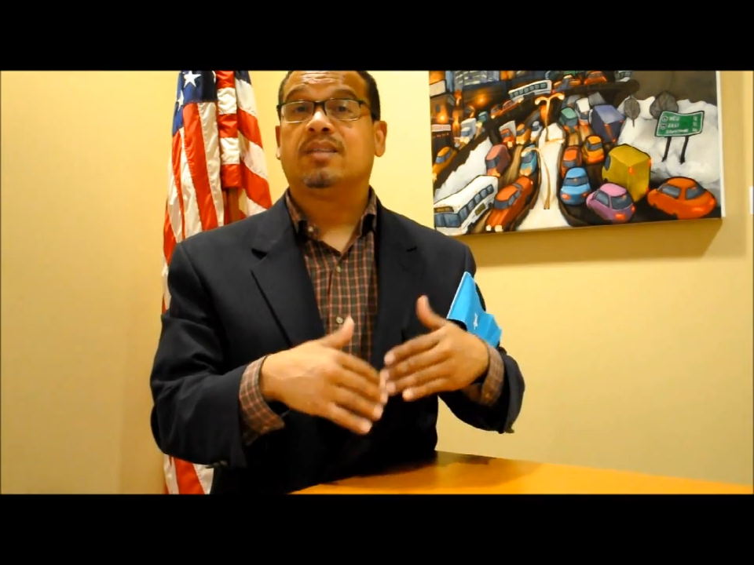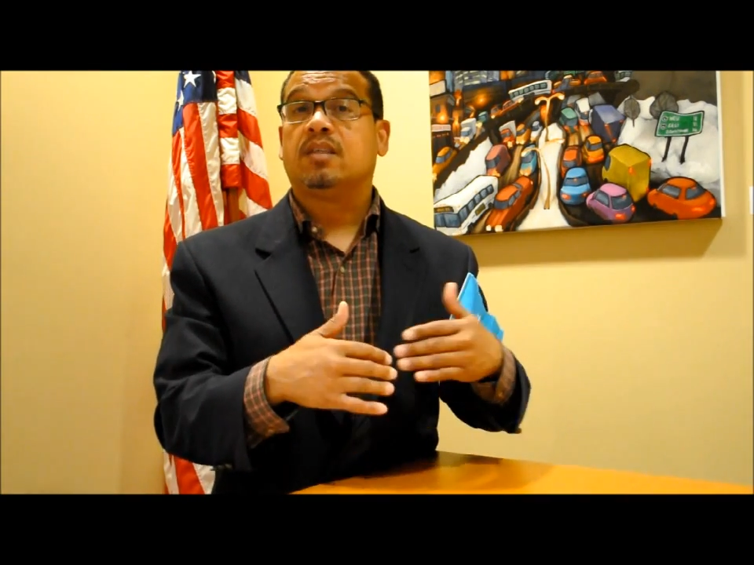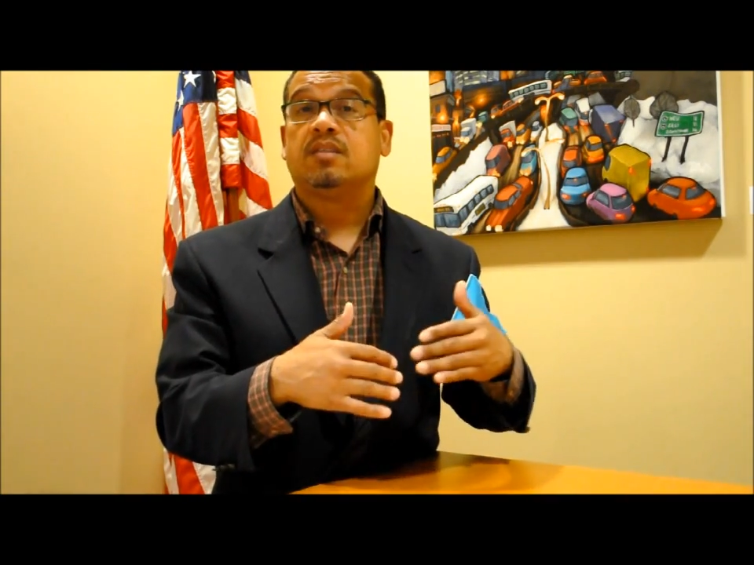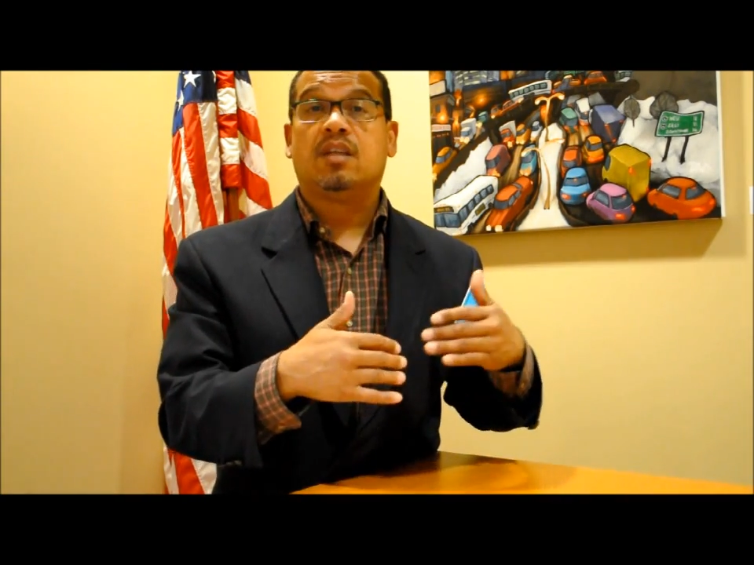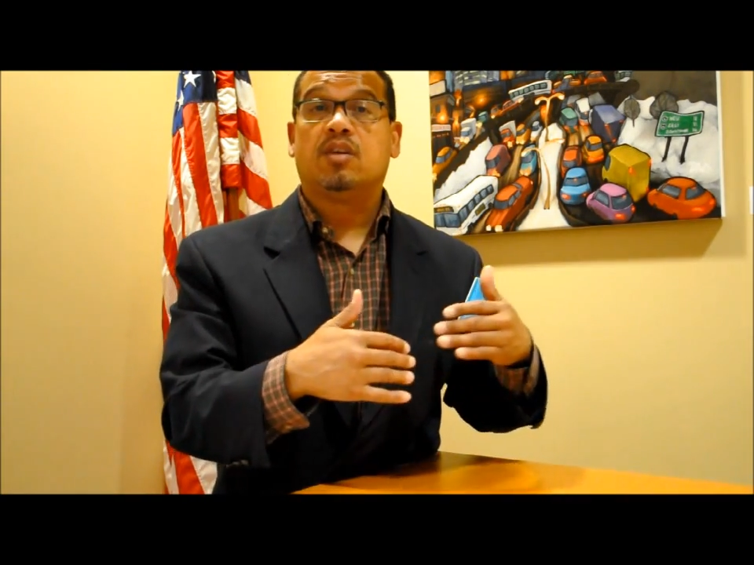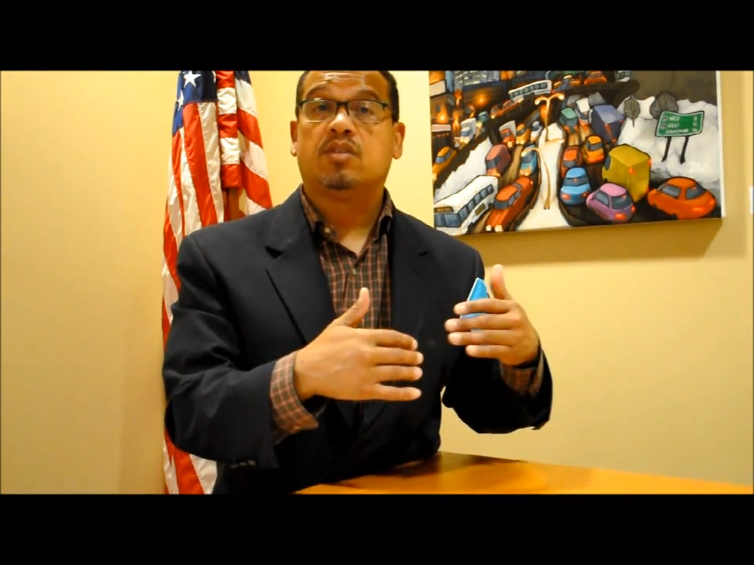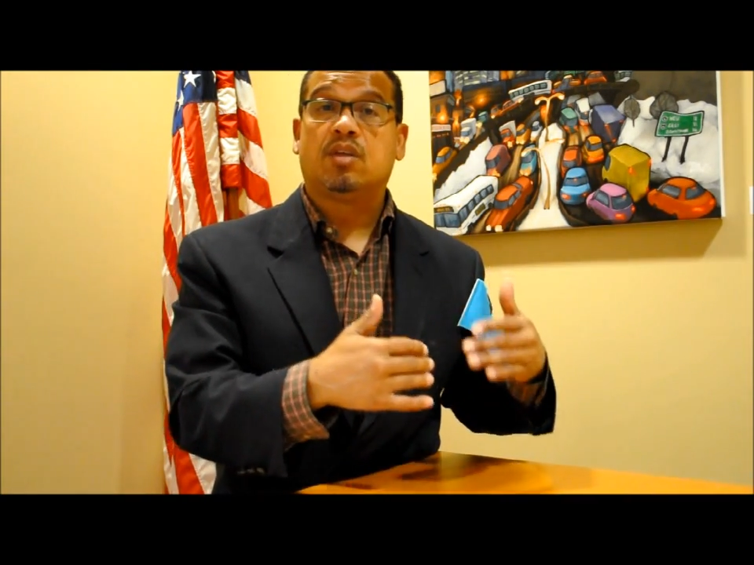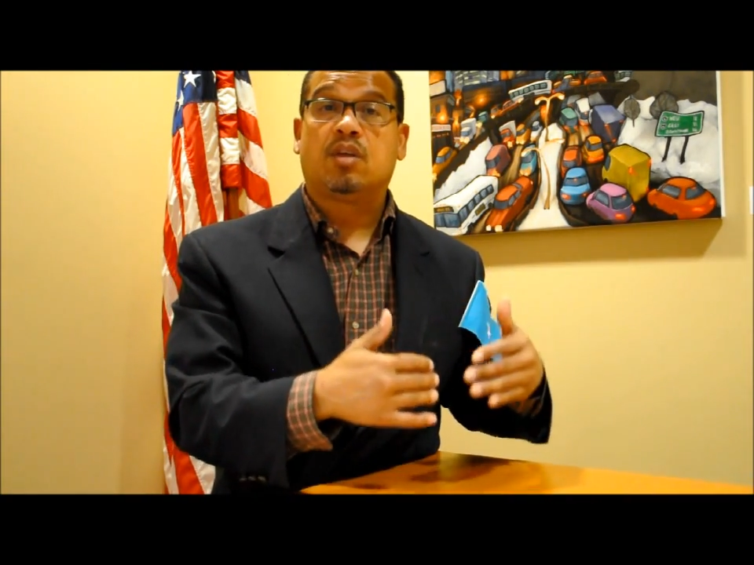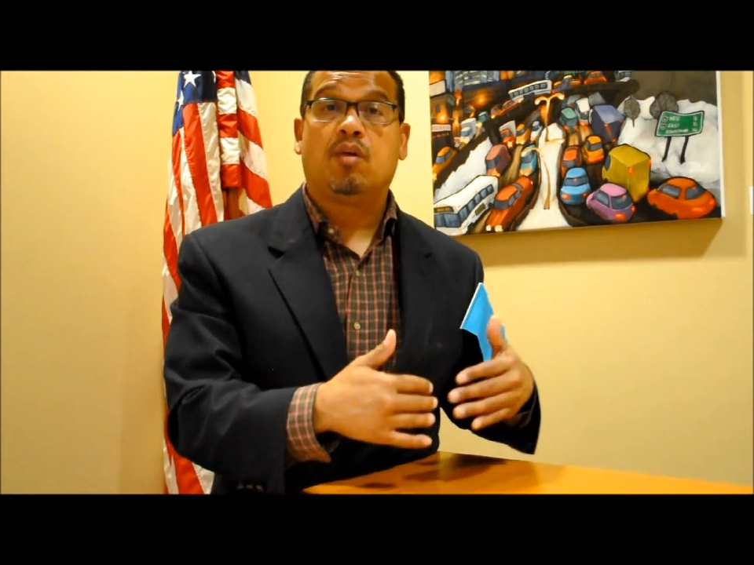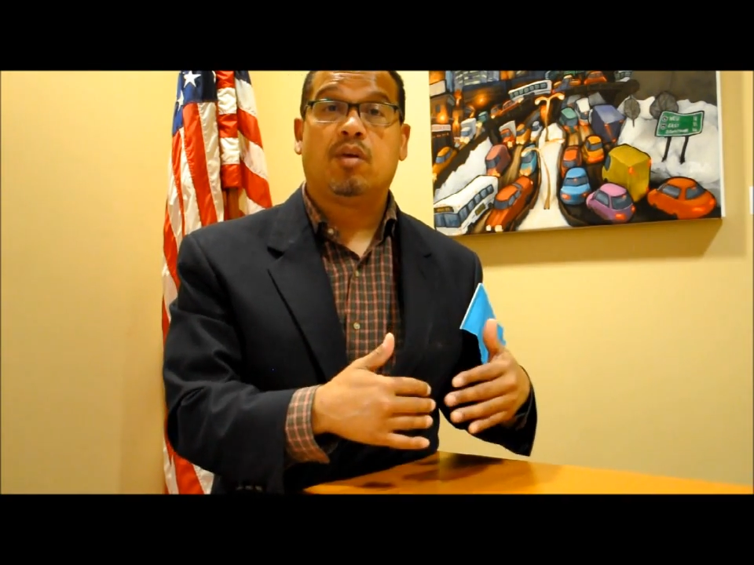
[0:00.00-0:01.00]
considered a
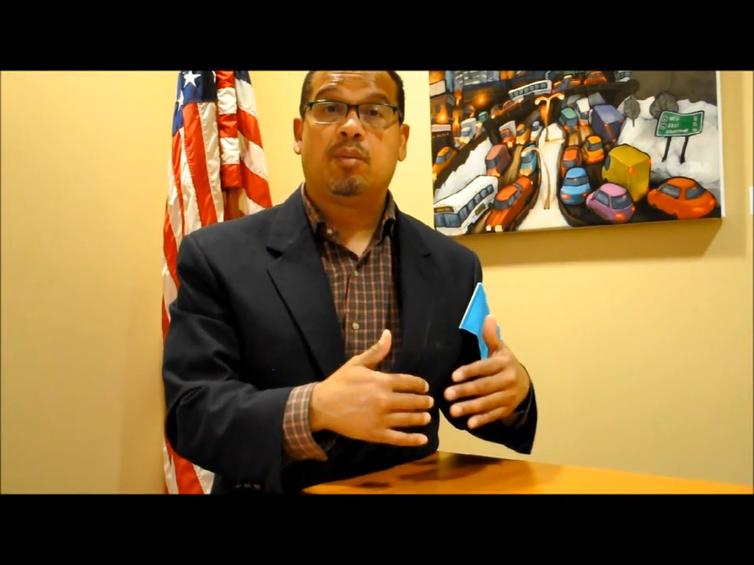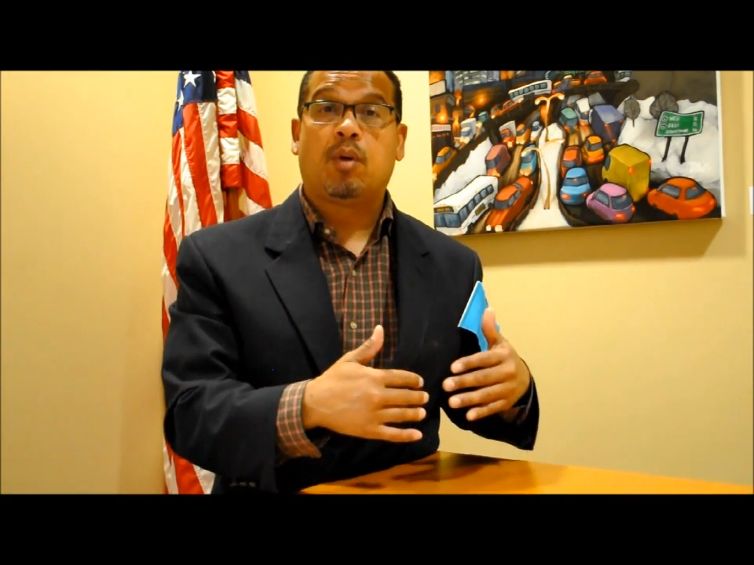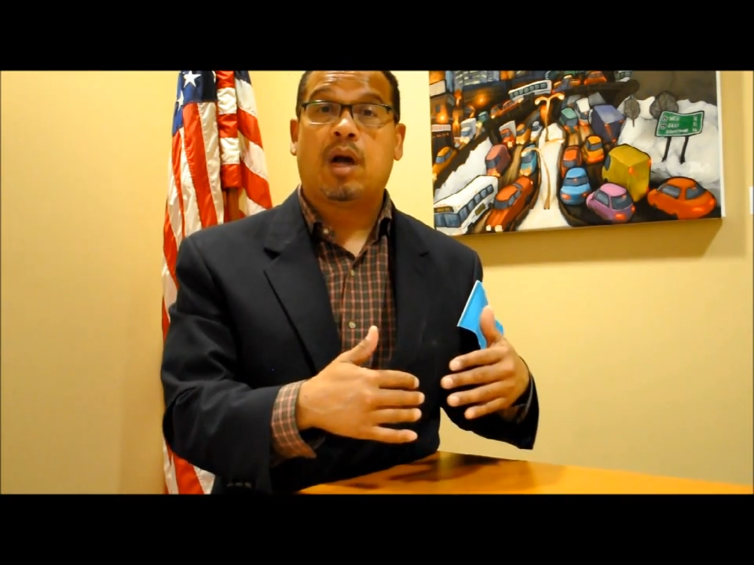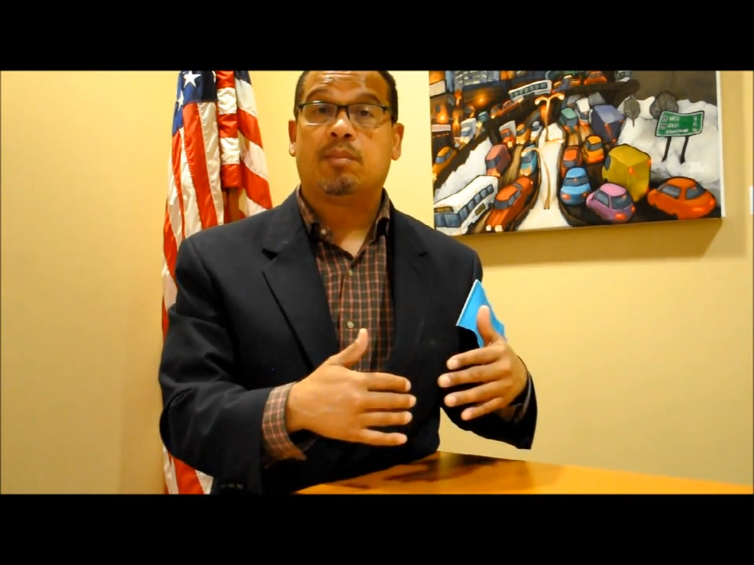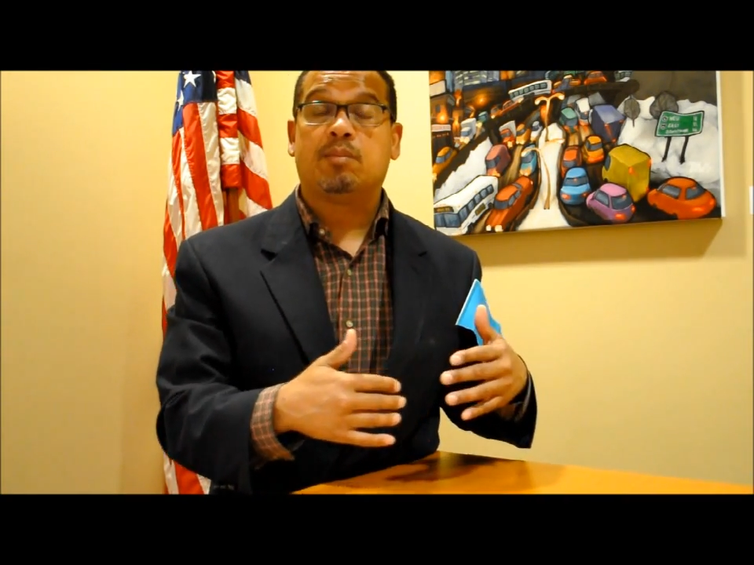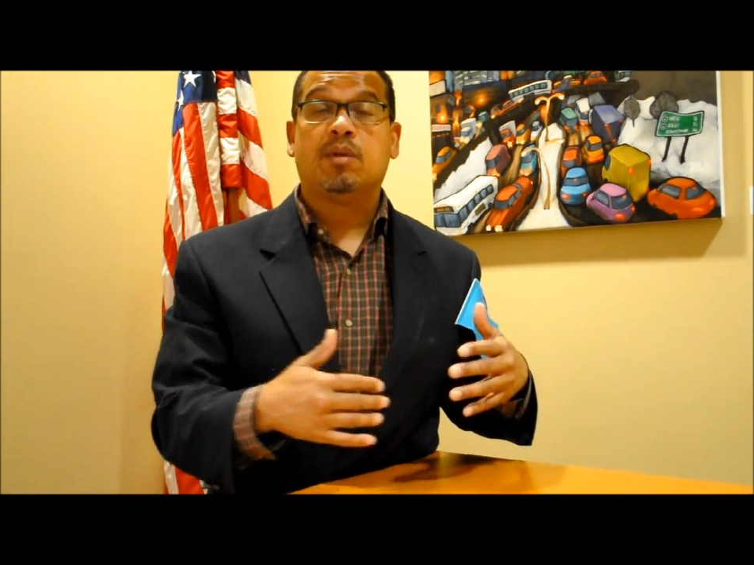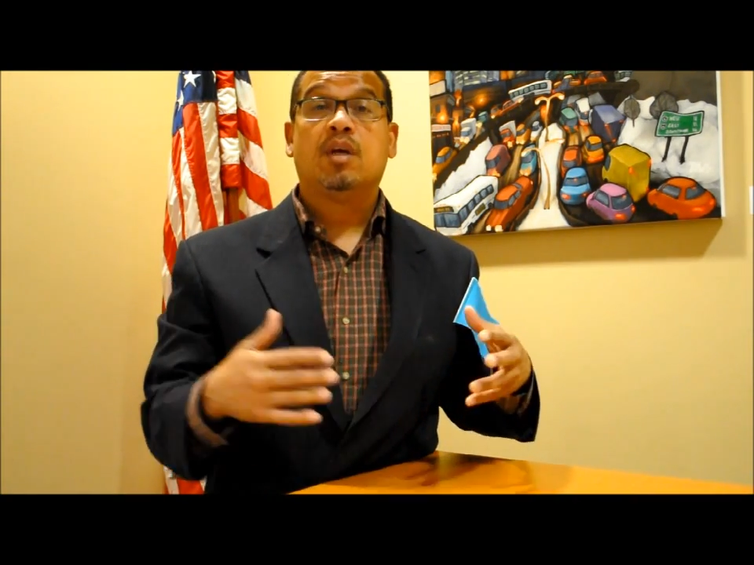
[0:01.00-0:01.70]
security problem,